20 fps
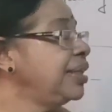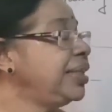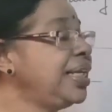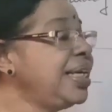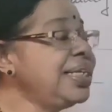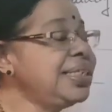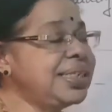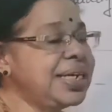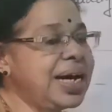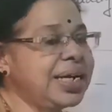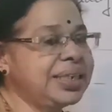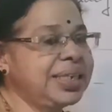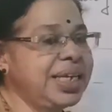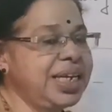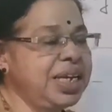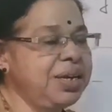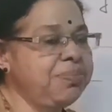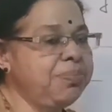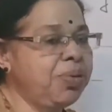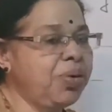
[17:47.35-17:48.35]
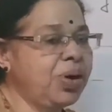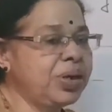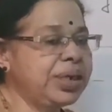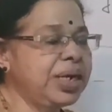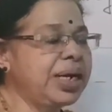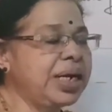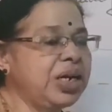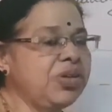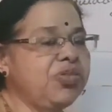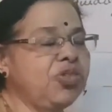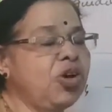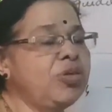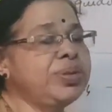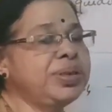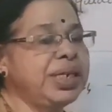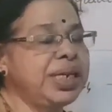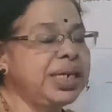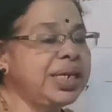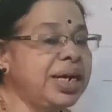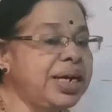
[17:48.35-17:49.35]
These are the important
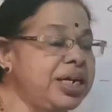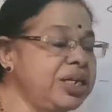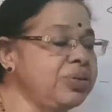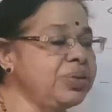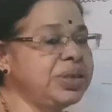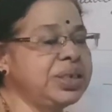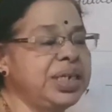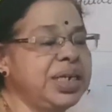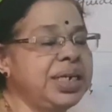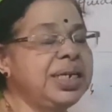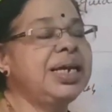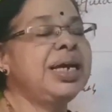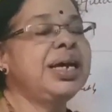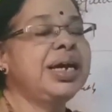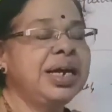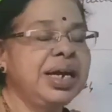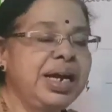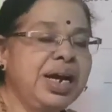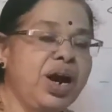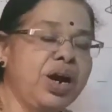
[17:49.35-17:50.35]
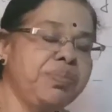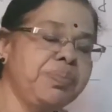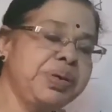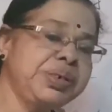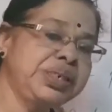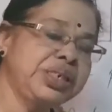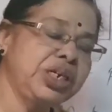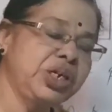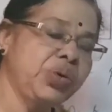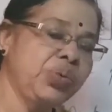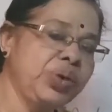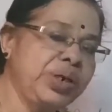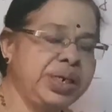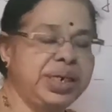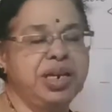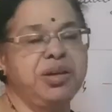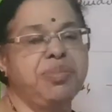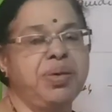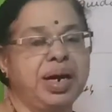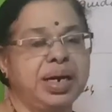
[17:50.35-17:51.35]
reforms introduced in government
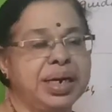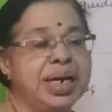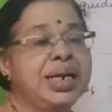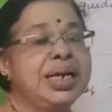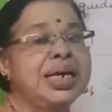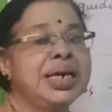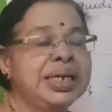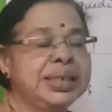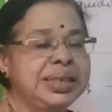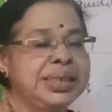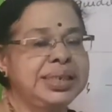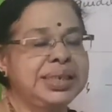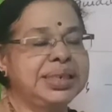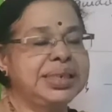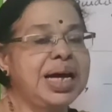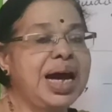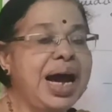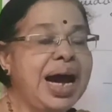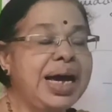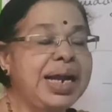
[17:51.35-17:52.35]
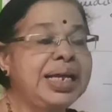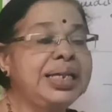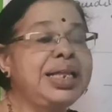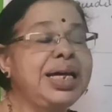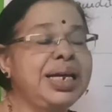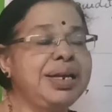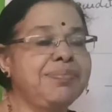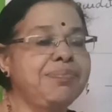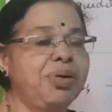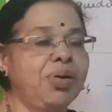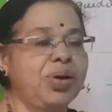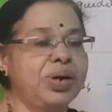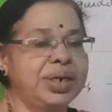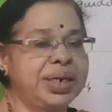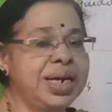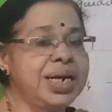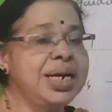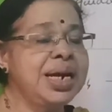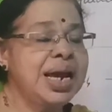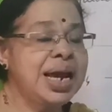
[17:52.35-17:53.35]
security market. This is the another
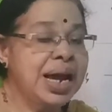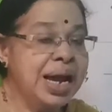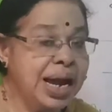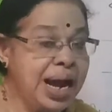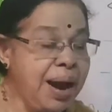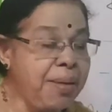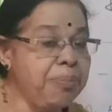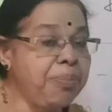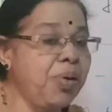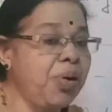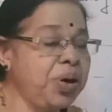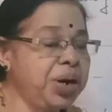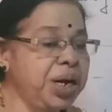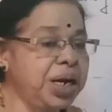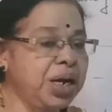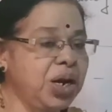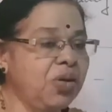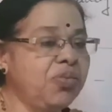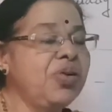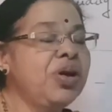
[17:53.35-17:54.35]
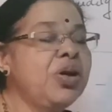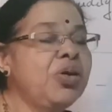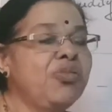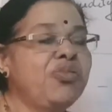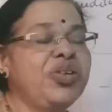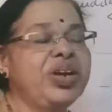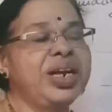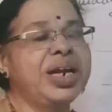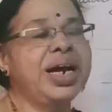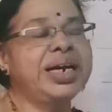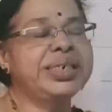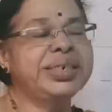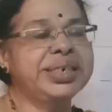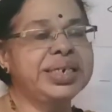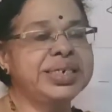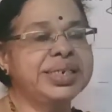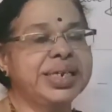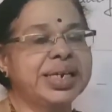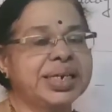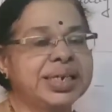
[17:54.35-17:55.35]
important component of
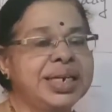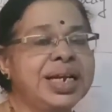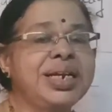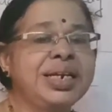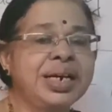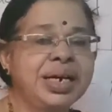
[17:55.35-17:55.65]
financial sector